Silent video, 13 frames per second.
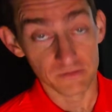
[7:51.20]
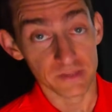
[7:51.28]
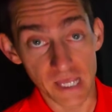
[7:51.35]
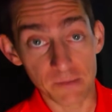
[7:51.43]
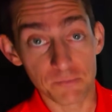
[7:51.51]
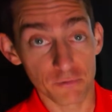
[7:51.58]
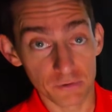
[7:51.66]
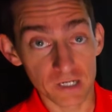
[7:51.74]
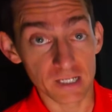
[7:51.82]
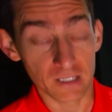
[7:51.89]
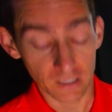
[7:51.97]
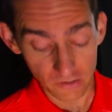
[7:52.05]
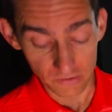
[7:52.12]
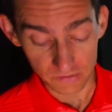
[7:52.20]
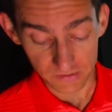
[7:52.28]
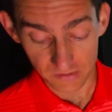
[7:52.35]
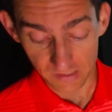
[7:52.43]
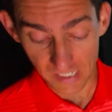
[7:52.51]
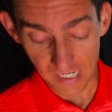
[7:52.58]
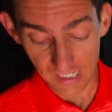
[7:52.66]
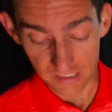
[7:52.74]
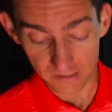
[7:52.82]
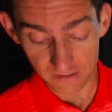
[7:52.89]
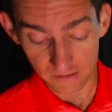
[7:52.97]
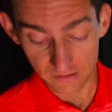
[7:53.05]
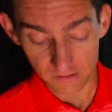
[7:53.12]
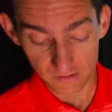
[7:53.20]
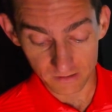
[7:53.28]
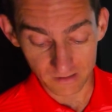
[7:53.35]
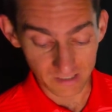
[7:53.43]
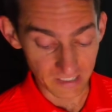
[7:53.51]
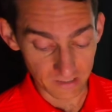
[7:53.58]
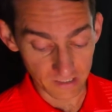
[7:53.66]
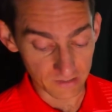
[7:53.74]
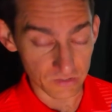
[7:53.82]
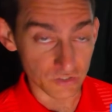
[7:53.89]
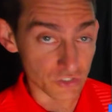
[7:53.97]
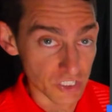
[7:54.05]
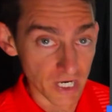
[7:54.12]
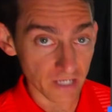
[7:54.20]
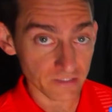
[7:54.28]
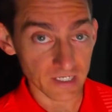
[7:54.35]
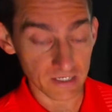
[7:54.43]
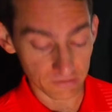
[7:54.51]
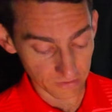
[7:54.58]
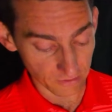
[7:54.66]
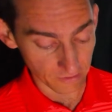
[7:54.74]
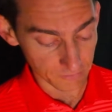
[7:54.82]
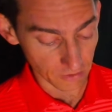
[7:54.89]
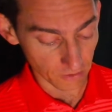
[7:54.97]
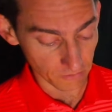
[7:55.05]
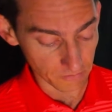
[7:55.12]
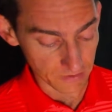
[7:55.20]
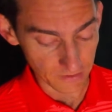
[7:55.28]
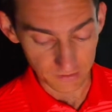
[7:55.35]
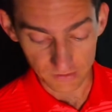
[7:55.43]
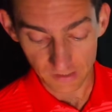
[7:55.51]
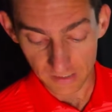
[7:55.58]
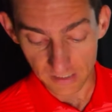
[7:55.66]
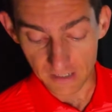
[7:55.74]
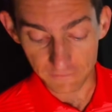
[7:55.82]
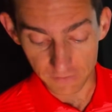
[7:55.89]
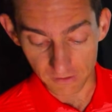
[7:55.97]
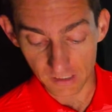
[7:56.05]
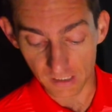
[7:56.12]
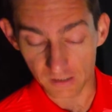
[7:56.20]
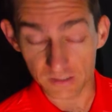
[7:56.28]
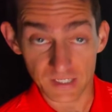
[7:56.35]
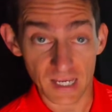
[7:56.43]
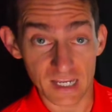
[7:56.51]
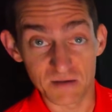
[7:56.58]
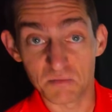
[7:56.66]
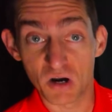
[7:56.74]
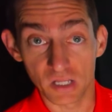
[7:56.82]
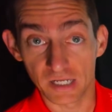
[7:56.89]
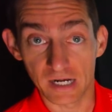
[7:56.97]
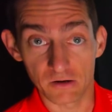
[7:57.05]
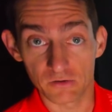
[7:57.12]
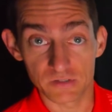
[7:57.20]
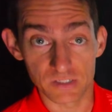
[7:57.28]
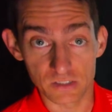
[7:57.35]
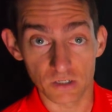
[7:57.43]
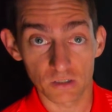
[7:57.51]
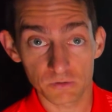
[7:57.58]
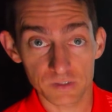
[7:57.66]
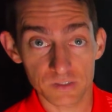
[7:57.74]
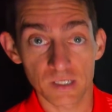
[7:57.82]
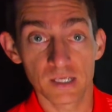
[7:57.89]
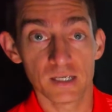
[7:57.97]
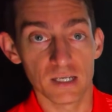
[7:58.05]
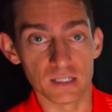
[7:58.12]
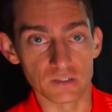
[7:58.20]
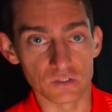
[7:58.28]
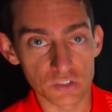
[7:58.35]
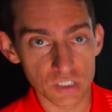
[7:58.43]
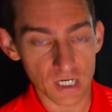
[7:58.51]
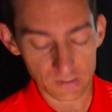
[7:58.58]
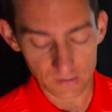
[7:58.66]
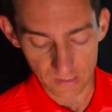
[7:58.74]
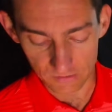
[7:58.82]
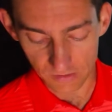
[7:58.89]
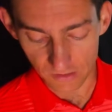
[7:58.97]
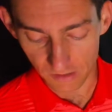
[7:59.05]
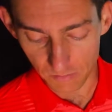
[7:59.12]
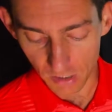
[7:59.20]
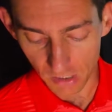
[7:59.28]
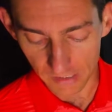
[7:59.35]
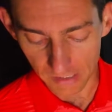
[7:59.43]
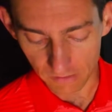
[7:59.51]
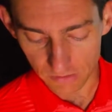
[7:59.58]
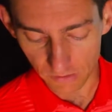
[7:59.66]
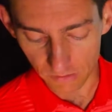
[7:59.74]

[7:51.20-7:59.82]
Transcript: they're pretty close. And it's just outside of tolerances. If you're going to say a mile an hour is your tolerance, it's just outside a mile an hour